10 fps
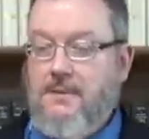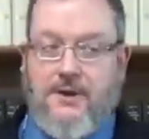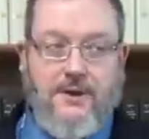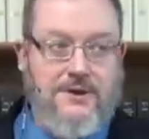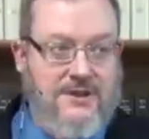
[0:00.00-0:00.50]

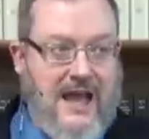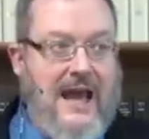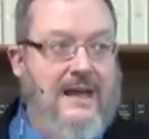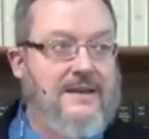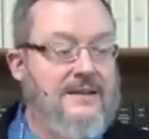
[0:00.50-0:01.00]
Because
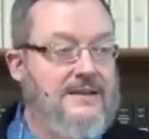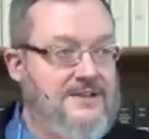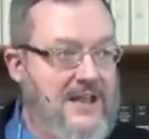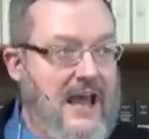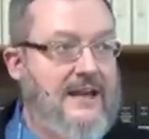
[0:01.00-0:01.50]
God
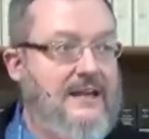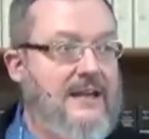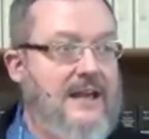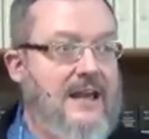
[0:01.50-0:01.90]
decided,